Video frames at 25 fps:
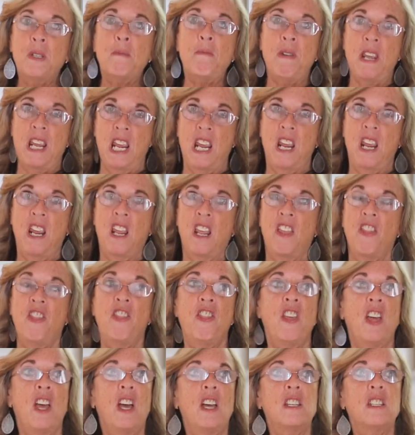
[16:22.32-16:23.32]
me
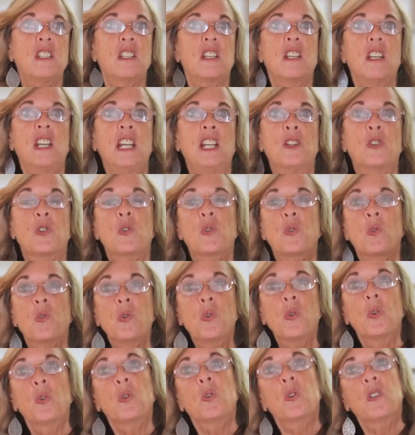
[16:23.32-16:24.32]
that in
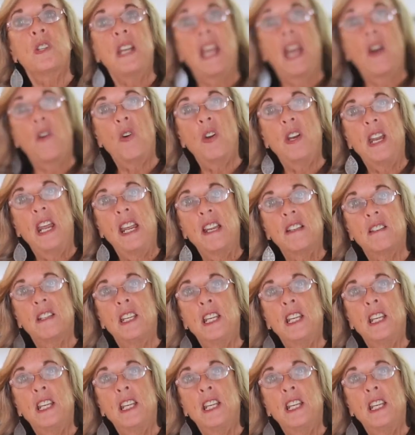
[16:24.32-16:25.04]
schools nowadays,